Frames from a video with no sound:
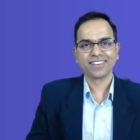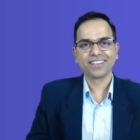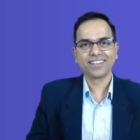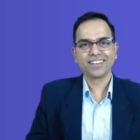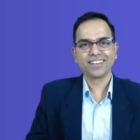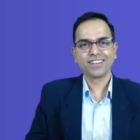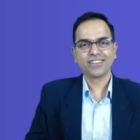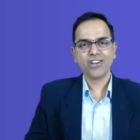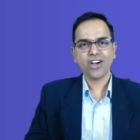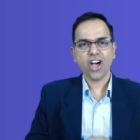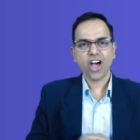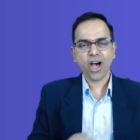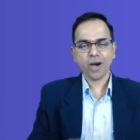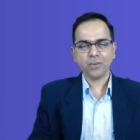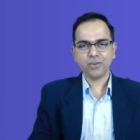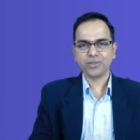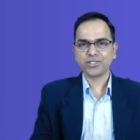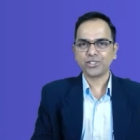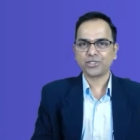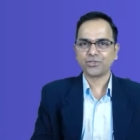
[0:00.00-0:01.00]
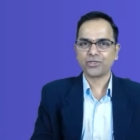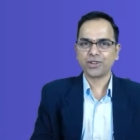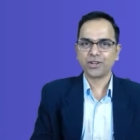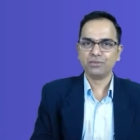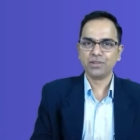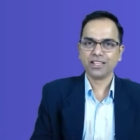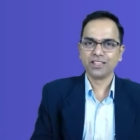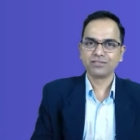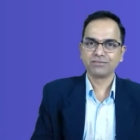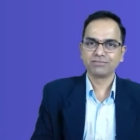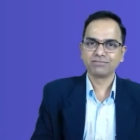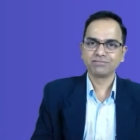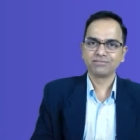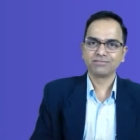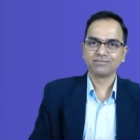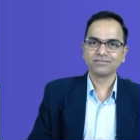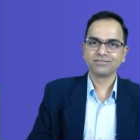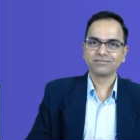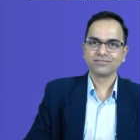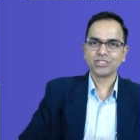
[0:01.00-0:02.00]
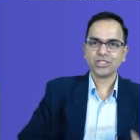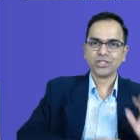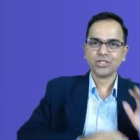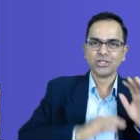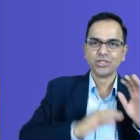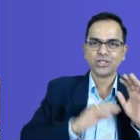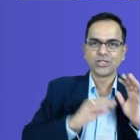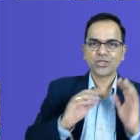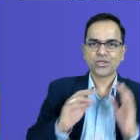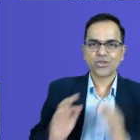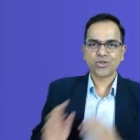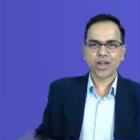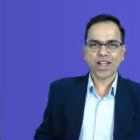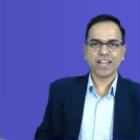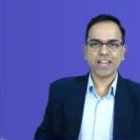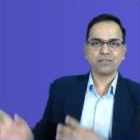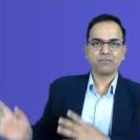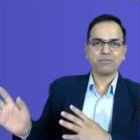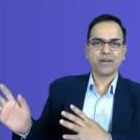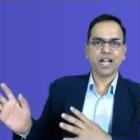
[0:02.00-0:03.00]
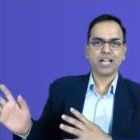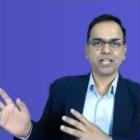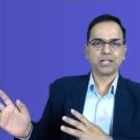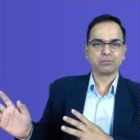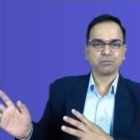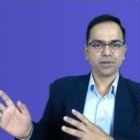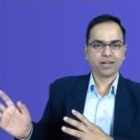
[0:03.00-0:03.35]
How much it will be? Straight multiple.